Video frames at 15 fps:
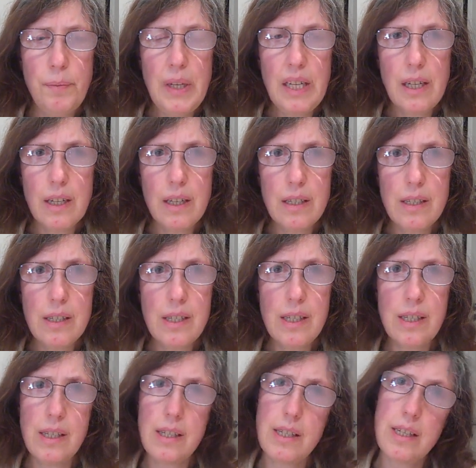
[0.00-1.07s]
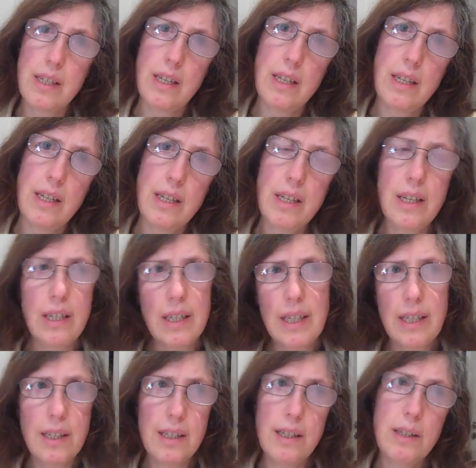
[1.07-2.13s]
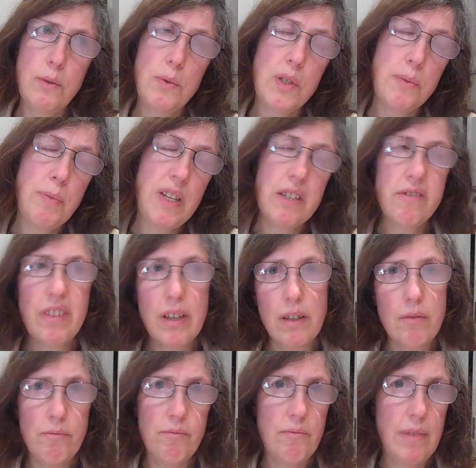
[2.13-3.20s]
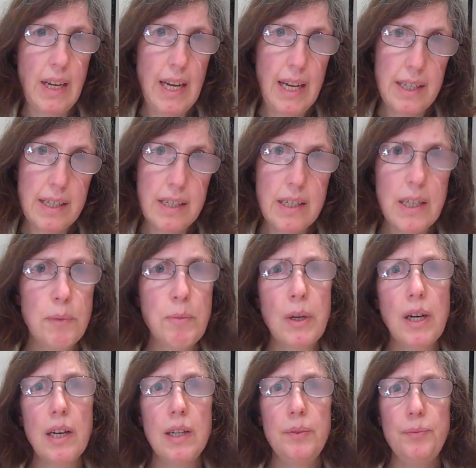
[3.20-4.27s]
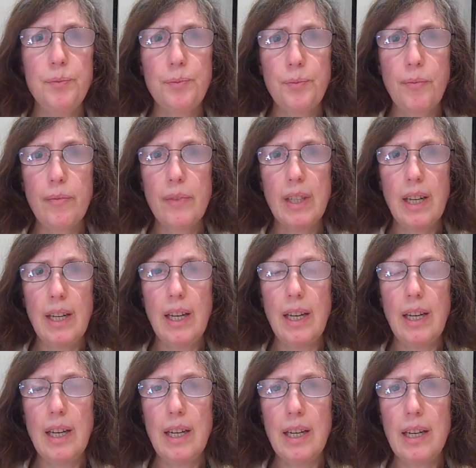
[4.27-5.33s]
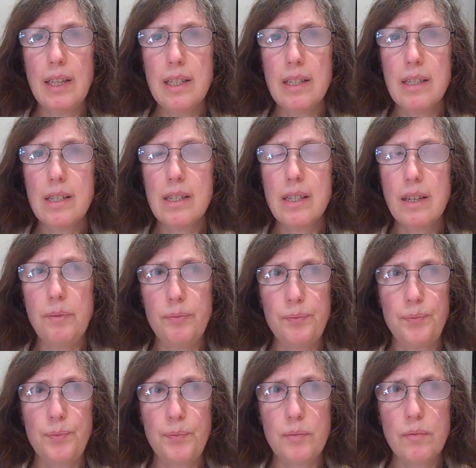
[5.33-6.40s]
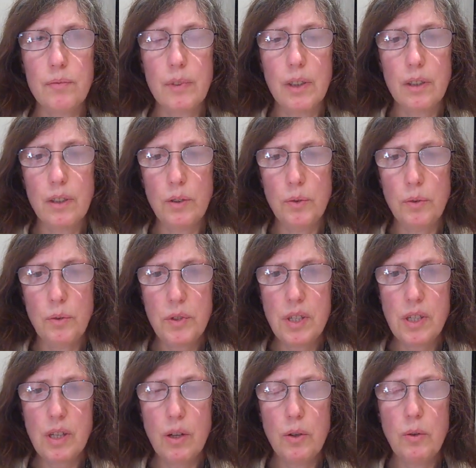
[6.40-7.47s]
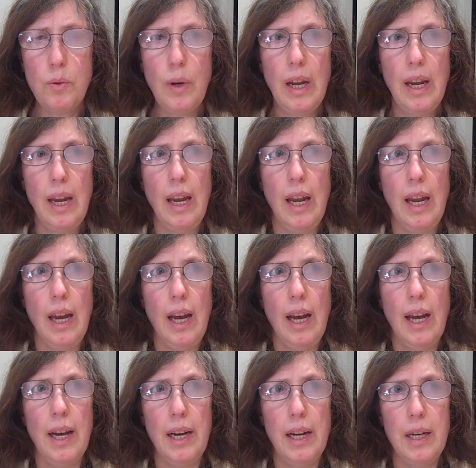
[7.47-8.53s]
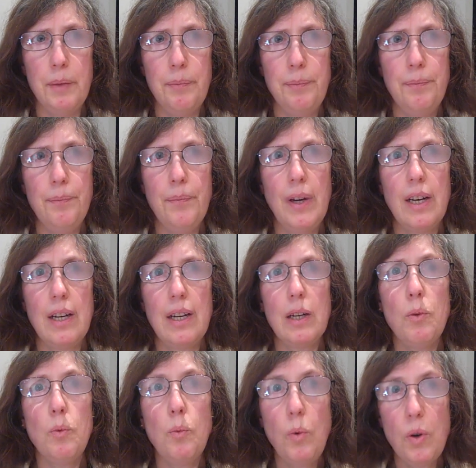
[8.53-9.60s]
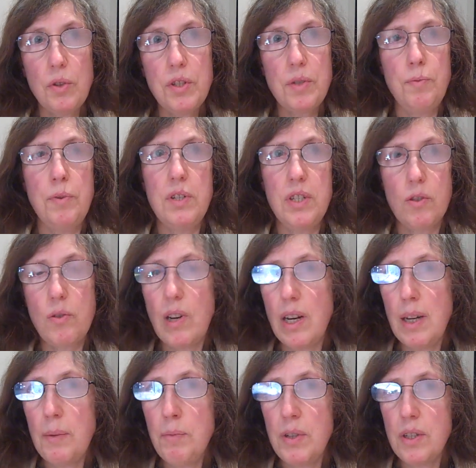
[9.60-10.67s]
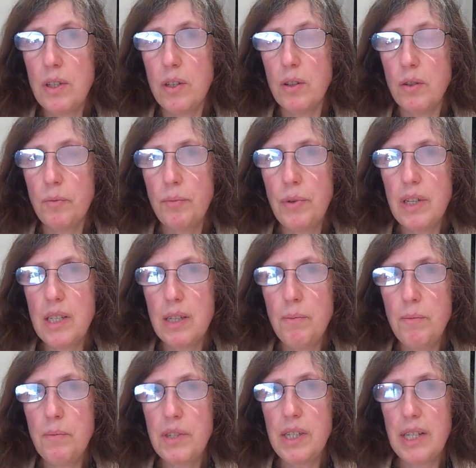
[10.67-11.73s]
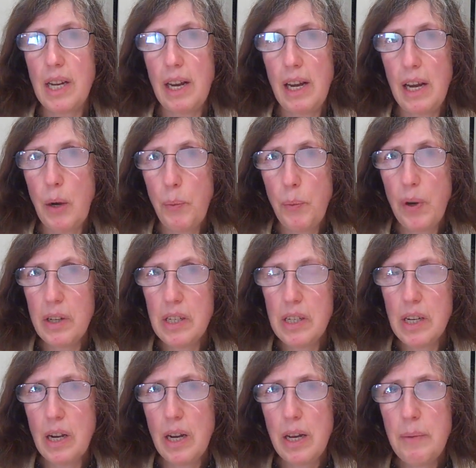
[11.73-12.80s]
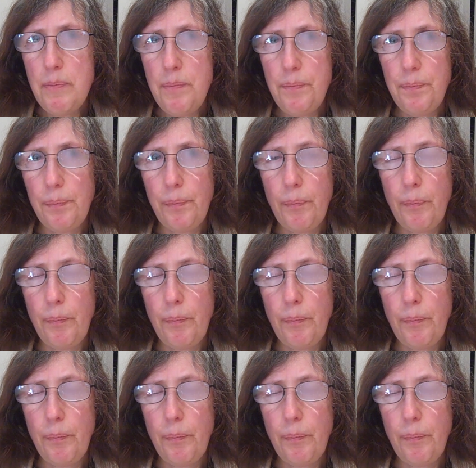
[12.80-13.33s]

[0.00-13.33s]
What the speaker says: because I was a bit of a head tipper, and also I was prescribed prisms at one time